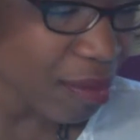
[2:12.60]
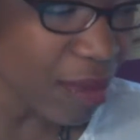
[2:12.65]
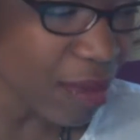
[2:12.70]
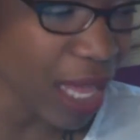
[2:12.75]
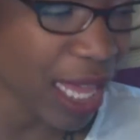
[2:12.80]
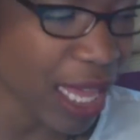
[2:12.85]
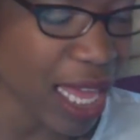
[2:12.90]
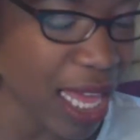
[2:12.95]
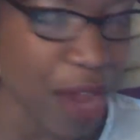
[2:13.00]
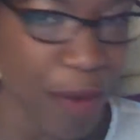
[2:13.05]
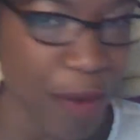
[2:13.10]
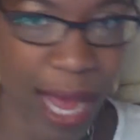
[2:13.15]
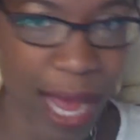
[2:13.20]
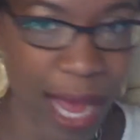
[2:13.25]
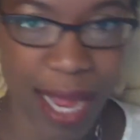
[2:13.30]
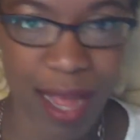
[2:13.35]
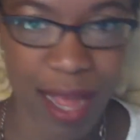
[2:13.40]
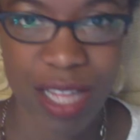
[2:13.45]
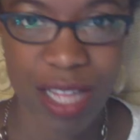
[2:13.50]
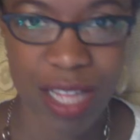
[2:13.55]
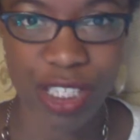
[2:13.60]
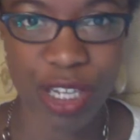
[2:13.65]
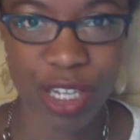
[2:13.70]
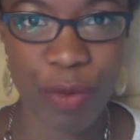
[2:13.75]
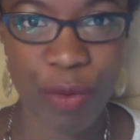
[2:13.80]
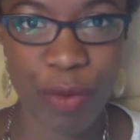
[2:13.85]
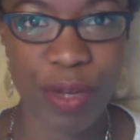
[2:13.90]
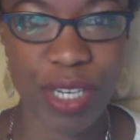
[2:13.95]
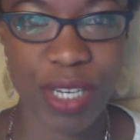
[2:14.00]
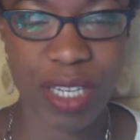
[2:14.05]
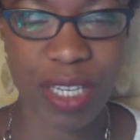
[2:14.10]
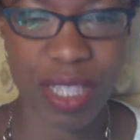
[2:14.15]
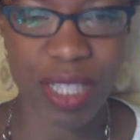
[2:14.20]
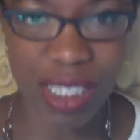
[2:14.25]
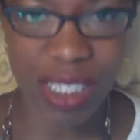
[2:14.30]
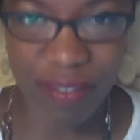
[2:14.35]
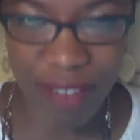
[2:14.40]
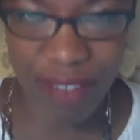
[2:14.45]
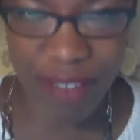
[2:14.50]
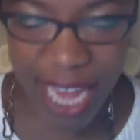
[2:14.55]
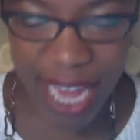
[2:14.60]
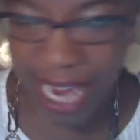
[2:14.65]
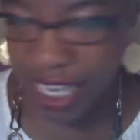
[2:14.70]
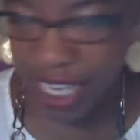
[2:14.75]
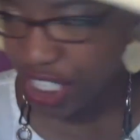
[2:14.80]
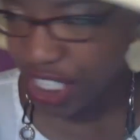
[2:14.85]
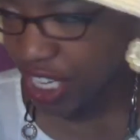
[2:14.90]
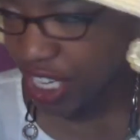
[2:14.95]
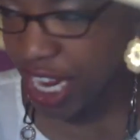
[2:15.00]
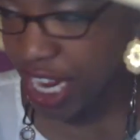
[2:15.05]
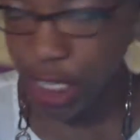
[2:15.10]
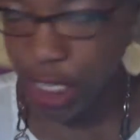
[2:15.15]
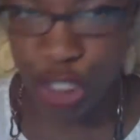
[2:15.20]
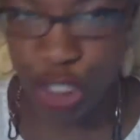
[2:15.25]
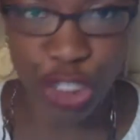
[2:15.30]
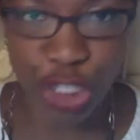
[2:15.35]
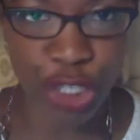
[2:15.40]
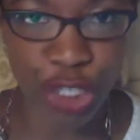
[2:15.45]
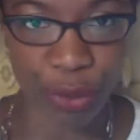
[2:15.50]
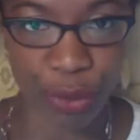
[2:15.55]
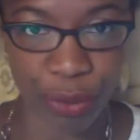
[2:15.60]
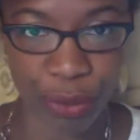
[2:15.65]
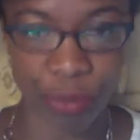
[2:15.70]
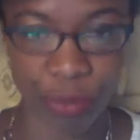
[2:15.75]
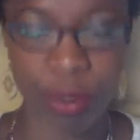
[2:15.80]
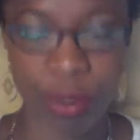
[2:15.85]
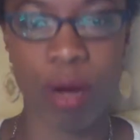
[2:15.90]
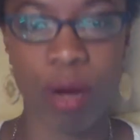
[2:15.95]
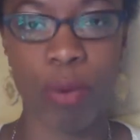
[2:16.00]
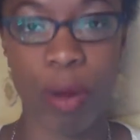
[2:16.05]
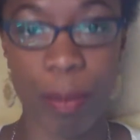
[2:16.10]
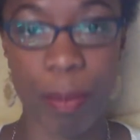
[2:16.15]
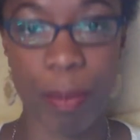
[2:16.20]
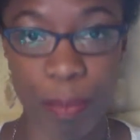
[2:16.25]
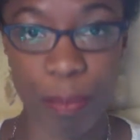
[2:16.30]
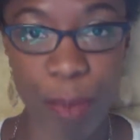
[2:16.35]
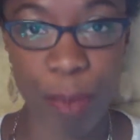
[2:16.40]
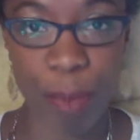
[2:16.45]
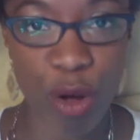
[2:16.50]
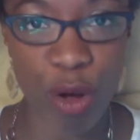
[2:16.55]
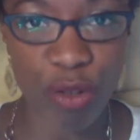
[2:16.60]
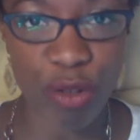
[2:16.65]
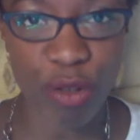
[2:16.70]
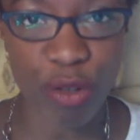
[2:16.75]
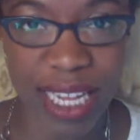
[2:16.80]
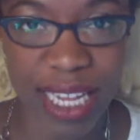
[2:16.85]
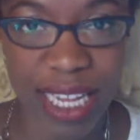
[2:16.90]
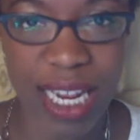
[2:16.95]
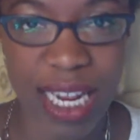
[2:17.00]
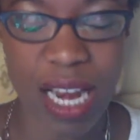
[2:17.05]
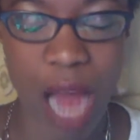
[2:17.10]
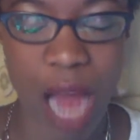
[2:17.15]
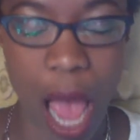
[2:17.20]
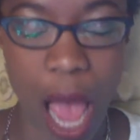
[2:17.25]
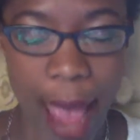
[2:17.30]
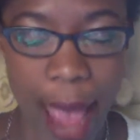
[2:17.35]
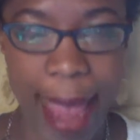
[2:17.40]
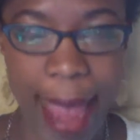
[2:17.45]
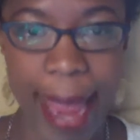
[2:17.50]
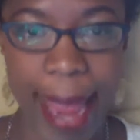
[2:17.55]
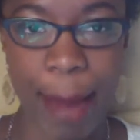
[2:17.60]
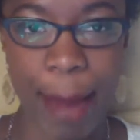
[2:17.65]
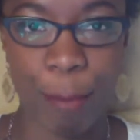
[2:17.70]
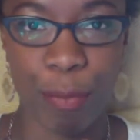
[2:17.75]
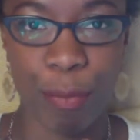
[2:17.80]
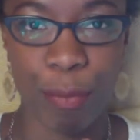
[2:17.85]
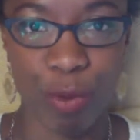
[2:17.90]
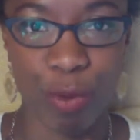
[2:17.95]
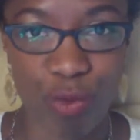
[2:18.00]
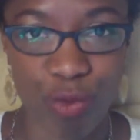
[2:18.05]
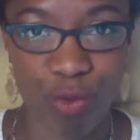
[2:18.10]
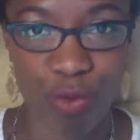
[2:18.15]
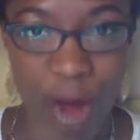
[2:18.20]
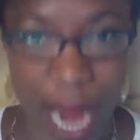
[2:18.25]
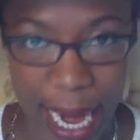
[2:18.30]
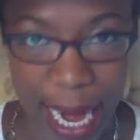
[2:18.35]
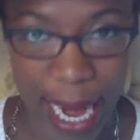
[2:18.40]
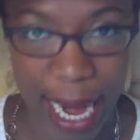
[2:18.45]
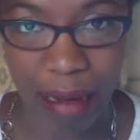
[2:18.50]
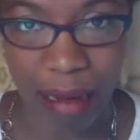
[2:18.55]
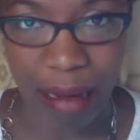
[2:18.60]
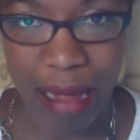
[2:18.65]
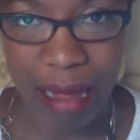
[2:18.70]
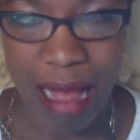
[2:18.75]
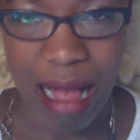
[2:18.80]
Anyway, so we took this vacation in June. We both needed a break.